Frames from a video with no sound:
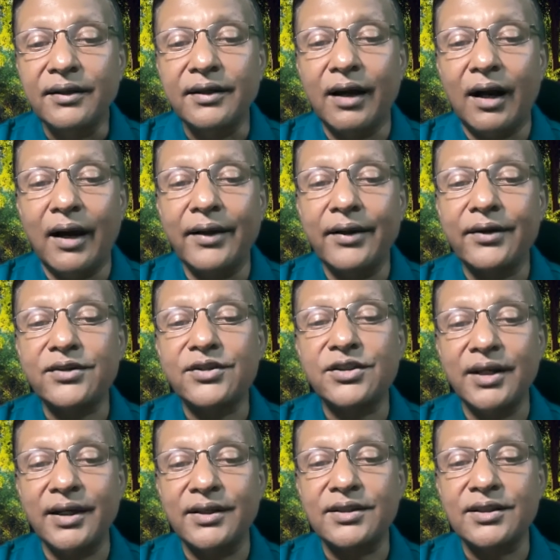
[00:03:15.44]
the higher
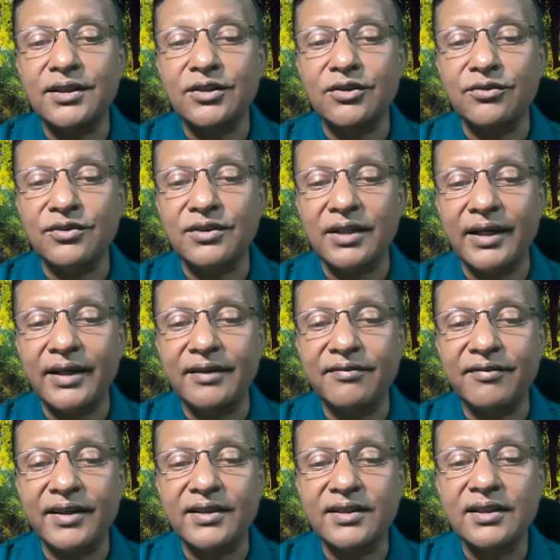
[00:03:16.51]
chances of side
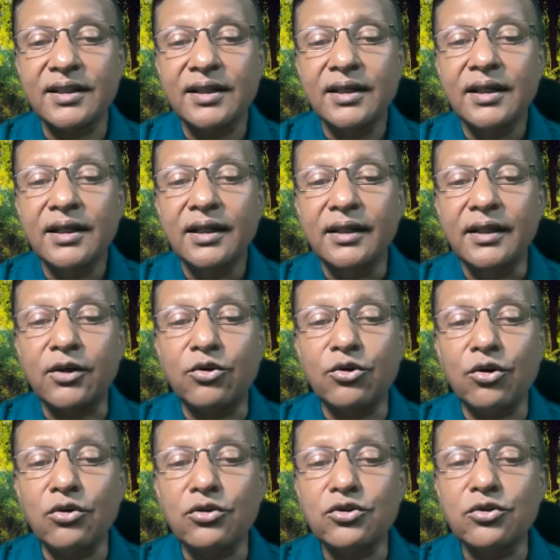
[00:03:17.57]
effects, there
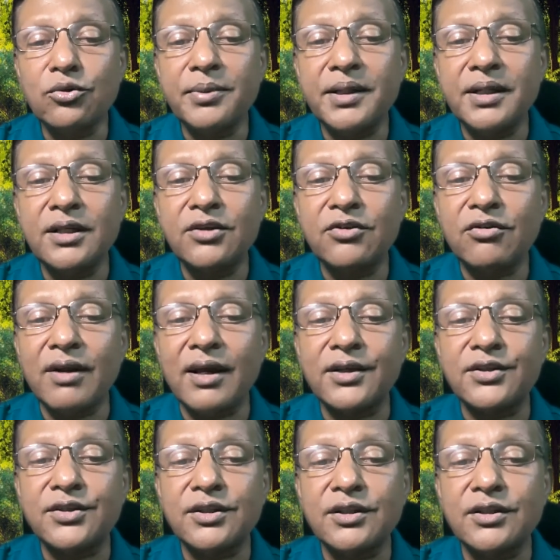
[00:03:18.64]
could also be
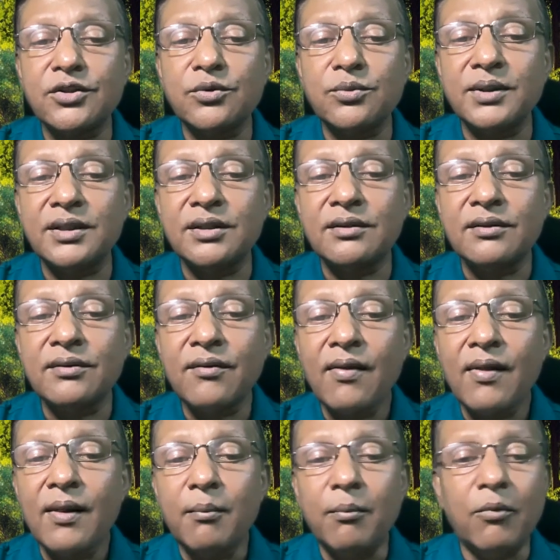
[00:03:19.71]
interactions with
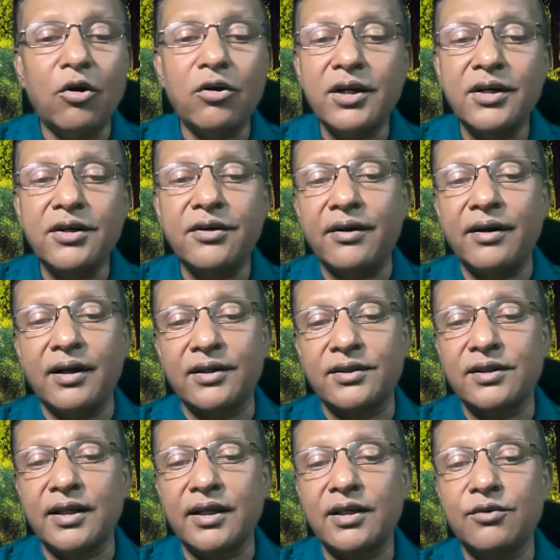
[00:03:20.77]
modern
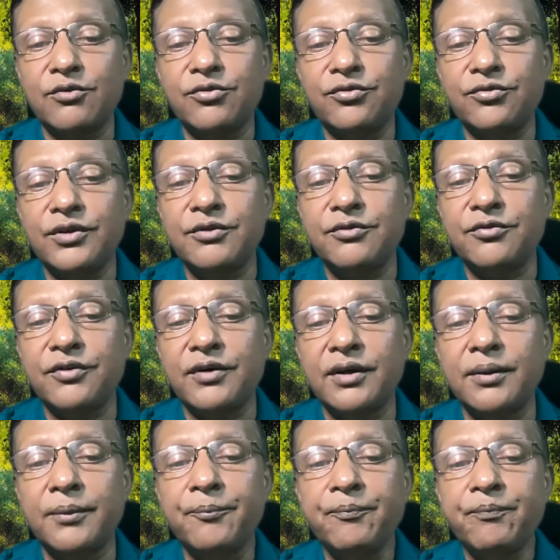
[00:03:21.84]
drugs. Like if
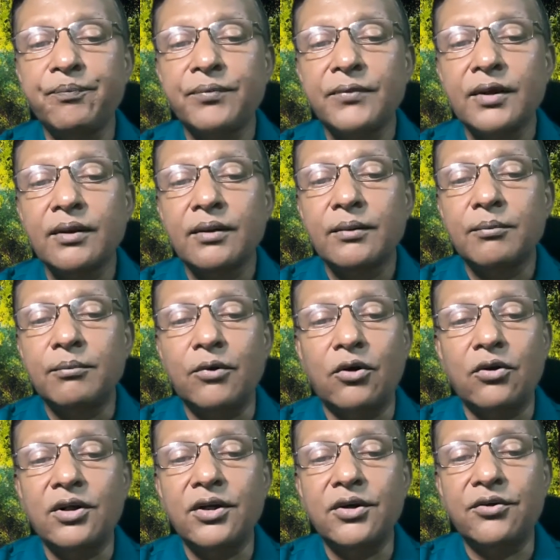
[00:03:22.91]
a
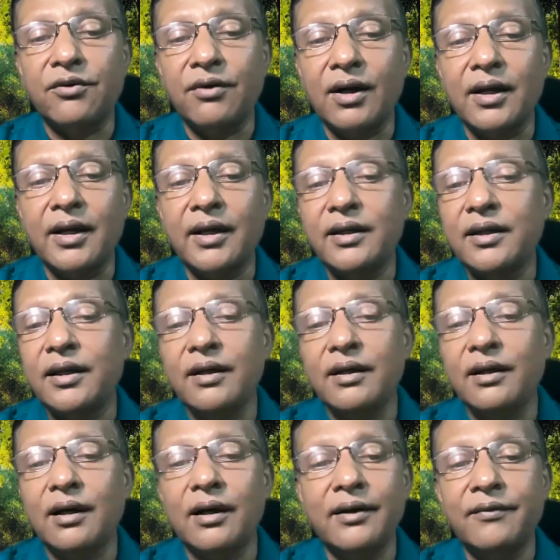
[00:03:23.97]
modern drug and
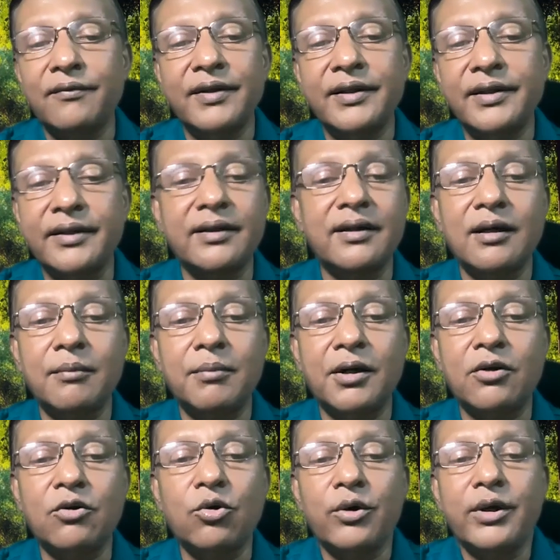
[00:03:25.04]
a Ayurvedic herb
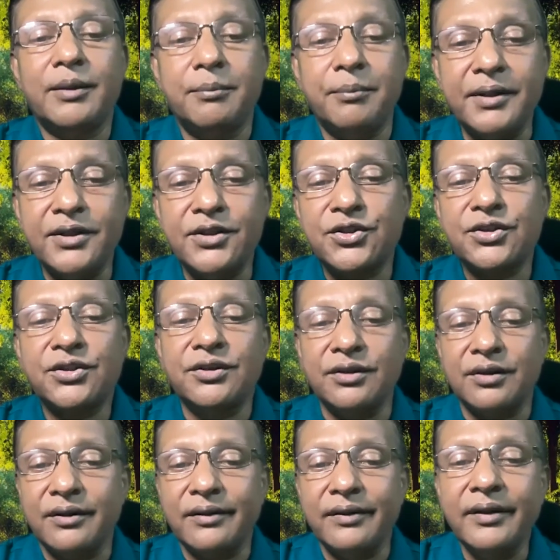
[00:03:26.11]
are
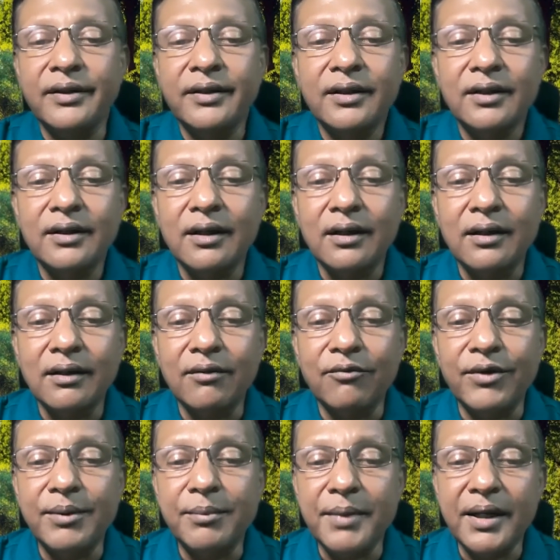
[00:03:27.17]
co-administered,
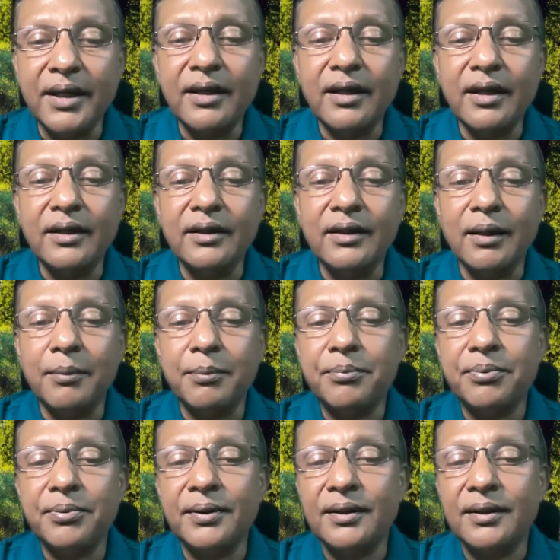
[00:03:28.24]
we may end up